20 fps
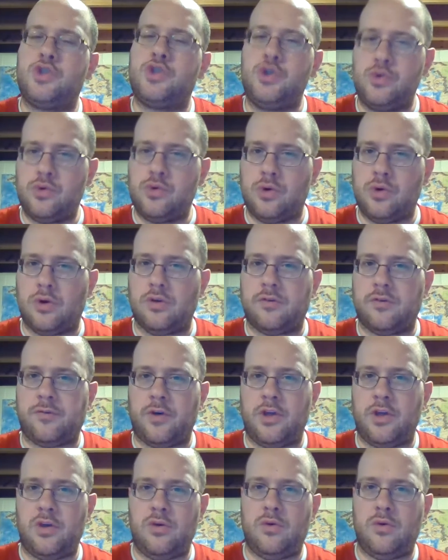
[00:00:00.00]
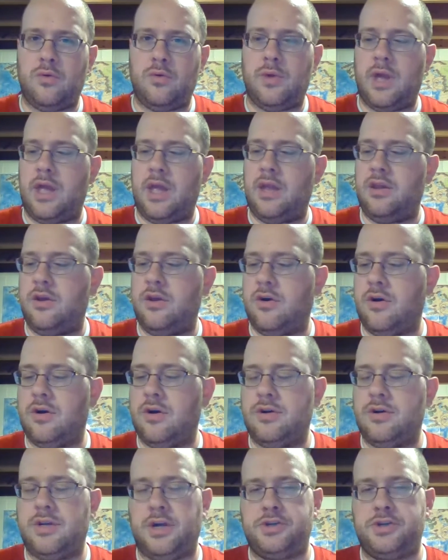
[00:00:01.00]
tool for you in
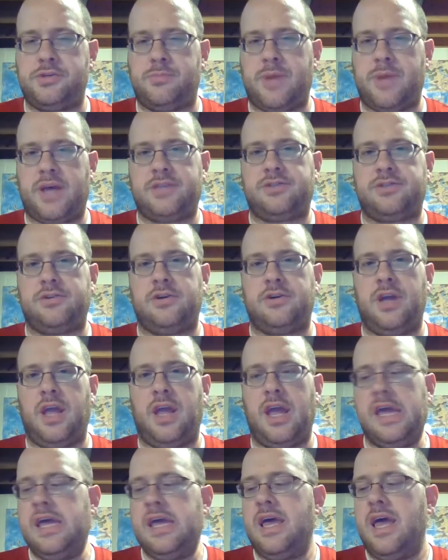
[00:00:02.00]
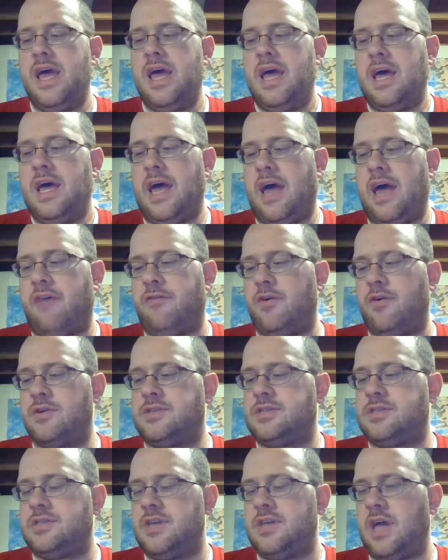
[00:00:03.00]
your dungeon mastering
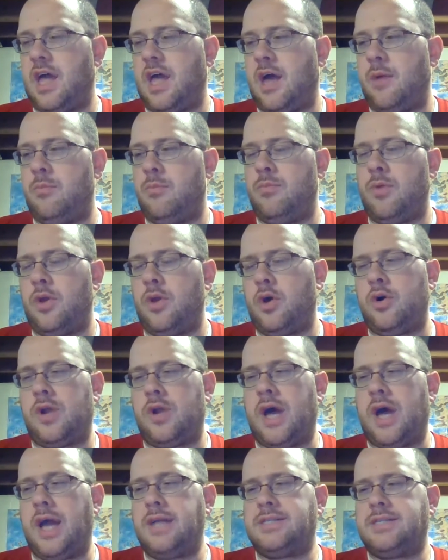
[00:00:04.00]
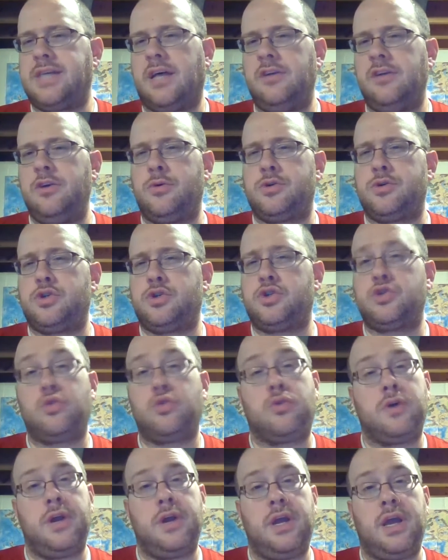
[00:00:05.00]
efforts? Could I tell you a
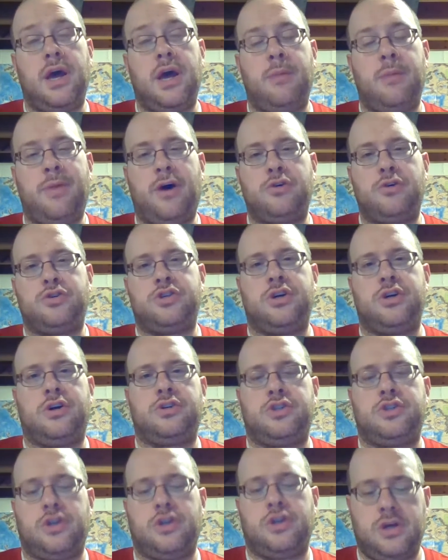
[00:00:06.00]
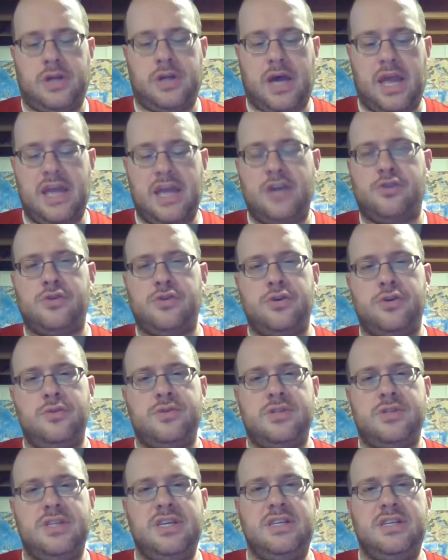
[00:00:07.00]
story about church? Could I
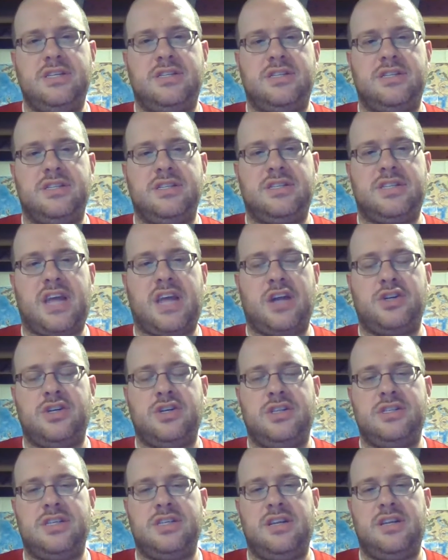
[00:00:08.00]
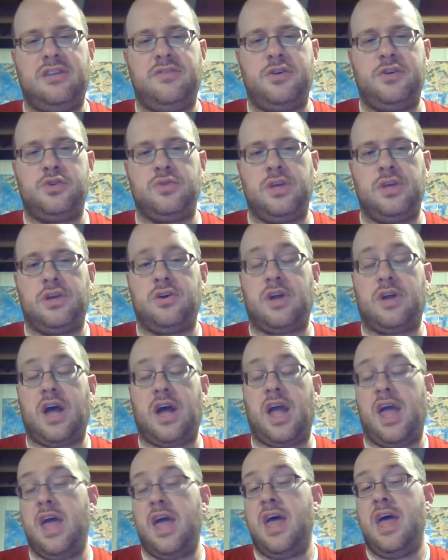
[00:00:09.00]
introduce these sections individually? Could
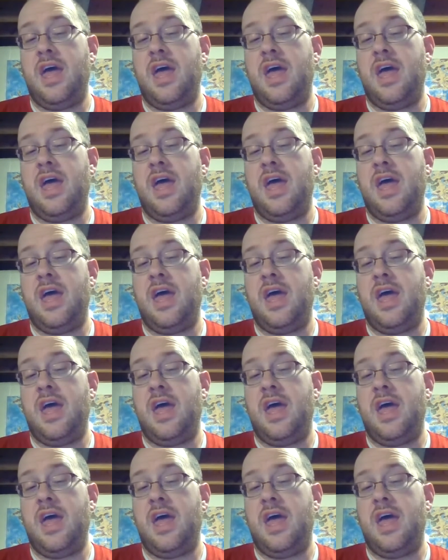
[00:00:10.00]
I